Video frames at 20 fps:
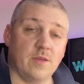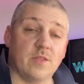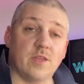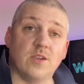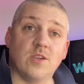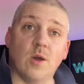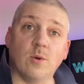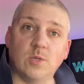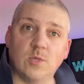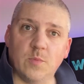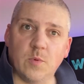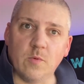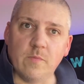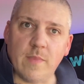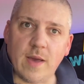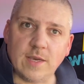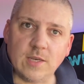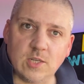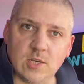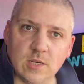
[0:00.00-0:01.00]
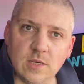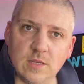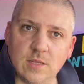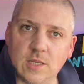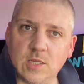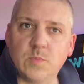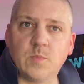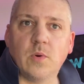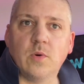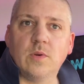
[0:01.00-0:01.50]
other notable mention at
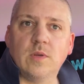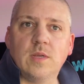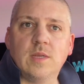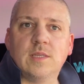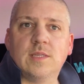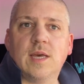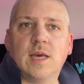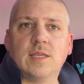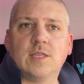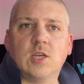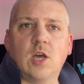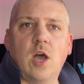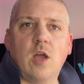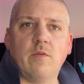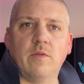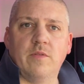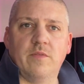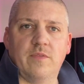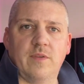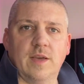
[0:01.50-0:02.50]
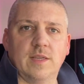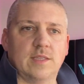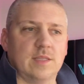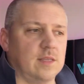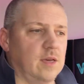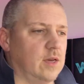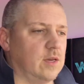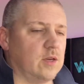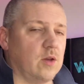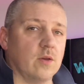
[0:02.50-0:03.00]
this point is that tyre inflator
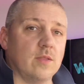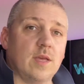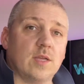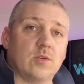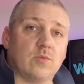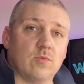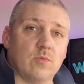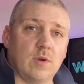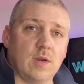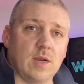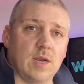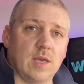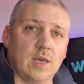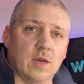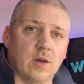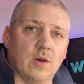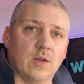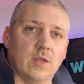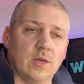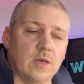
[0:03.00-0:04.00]
that I got. That's really good.